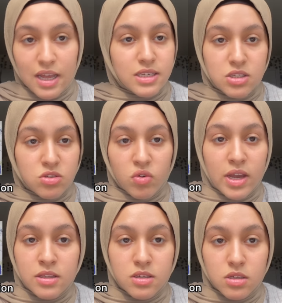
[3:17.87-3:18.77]
straight
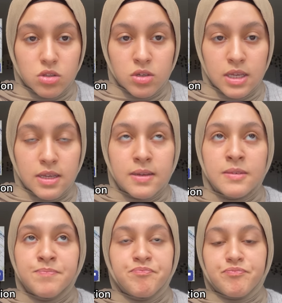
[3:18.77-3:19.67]
into the studying.
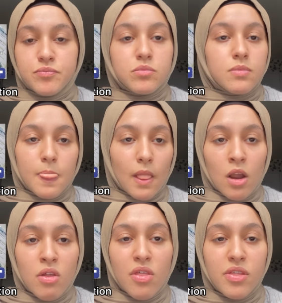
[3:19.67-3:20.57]

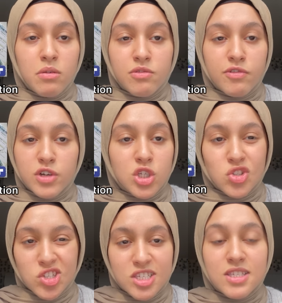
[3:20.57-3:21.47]
Another thing with revision,
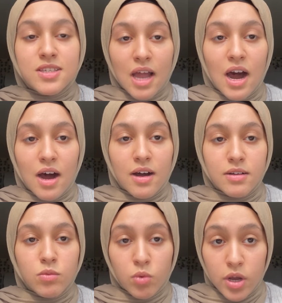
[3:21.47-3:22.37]
just start
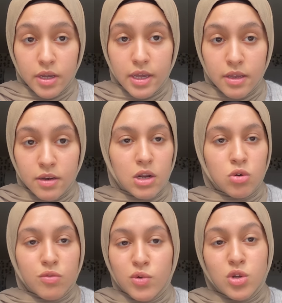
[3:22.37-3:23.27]
working. I don't
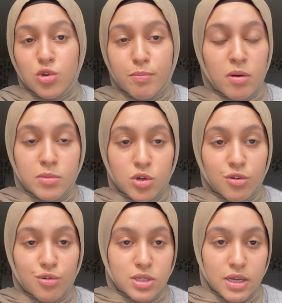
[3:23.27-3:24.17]
know if you want to do a
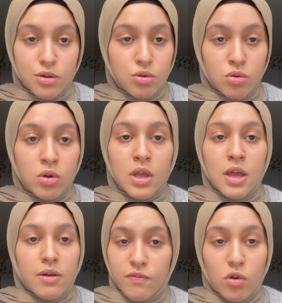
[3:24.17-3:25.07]
Pomodoro cycle,
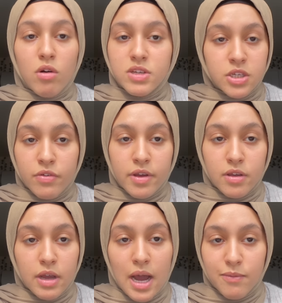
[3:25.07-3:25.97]
Flora is a
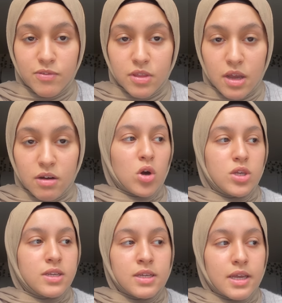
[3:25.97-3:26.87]
great app for that. Or
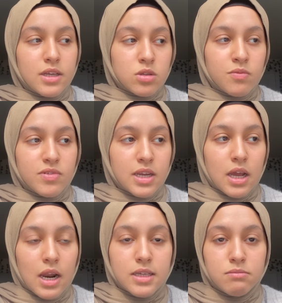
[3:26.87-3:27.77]
you didn't get something in
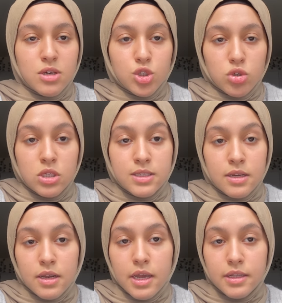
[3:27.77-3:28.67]
class, make sure you
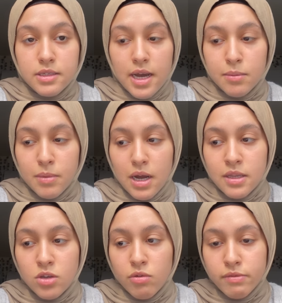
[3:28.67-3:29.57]
dedicate time
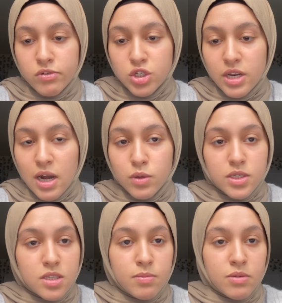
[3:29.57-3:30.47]
and your revision hours
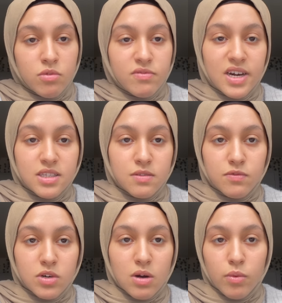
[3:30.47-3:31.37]
to be revising
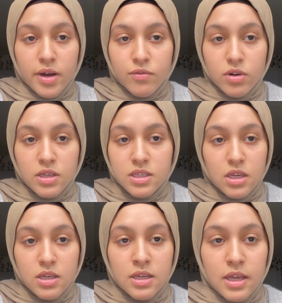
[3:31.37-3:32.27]
for that, whatever it is that
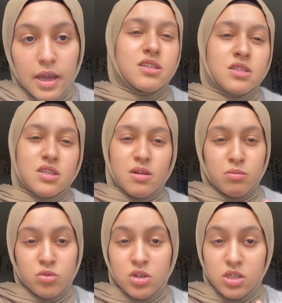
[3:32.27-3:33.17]
you didn't get.
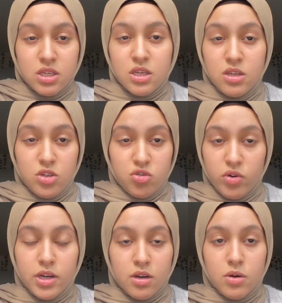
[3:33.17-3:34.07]
I'm gonna say this
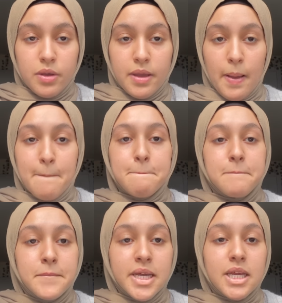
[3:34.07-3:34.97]
right now, yeah.
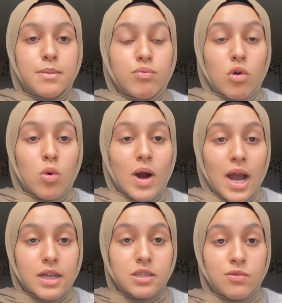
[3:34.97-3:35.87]
Be
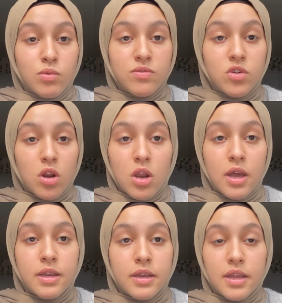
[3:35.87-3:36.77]
proactive with your
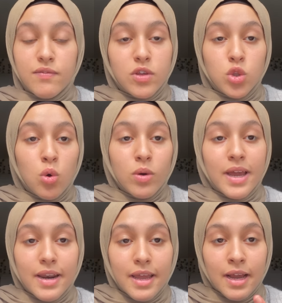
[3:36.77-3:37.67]
learning. If you don't
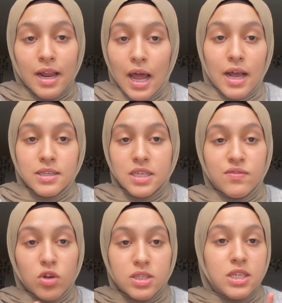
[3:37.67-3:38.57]
get it in class,
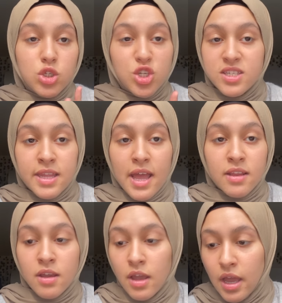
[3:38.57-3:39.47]
if your teacher's
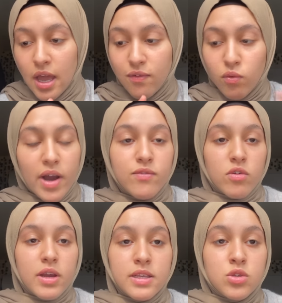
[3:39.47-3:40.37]
dead, if whatever
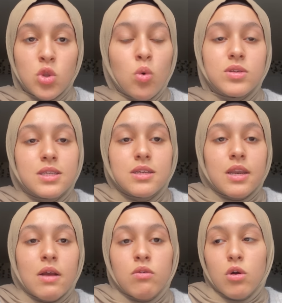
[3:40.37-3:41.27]
it is, don't sit
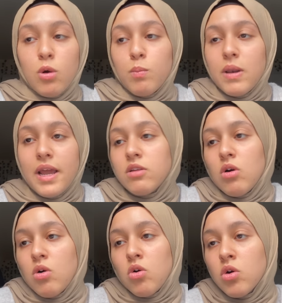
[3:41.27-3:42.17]
there and complain,
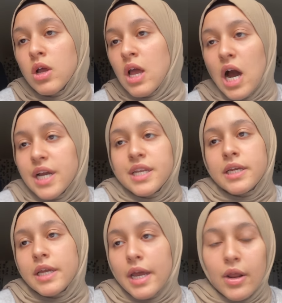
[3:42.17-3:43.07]
oh, I
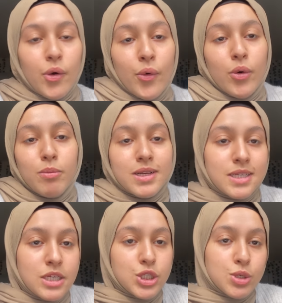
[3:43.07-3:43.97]
didn't get it, oh, my
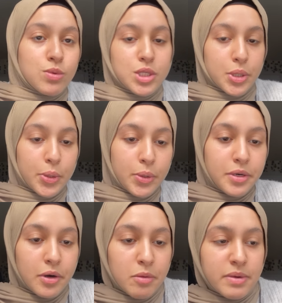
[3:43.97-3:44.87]
teacher wasn't
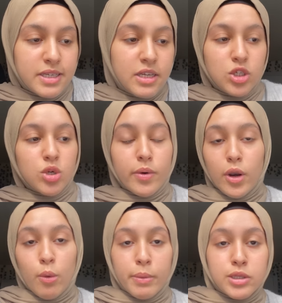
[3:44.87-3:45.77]
good, oh, my teacher went
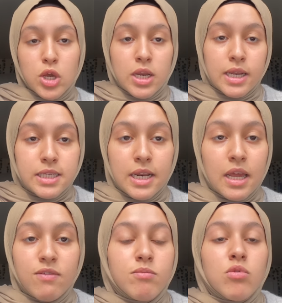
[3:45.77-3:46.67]
on maternity
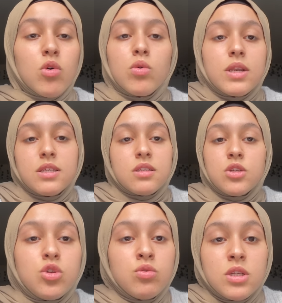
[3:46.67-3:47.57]
leave. Bro, listen,
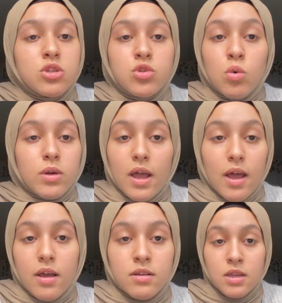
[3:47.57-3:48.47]
unis don't
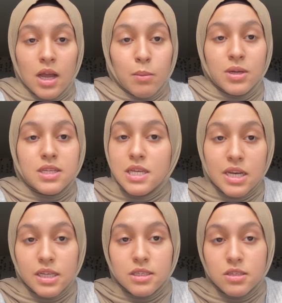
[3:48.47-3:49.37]
care. I'm gonna say
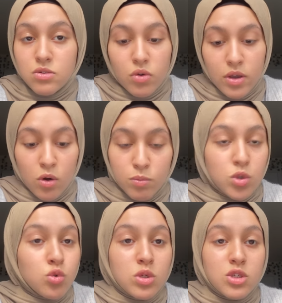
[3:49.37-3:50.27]
this straight up,
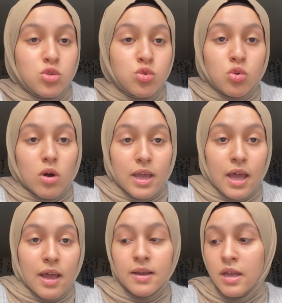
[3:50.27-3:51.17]
unis do not care.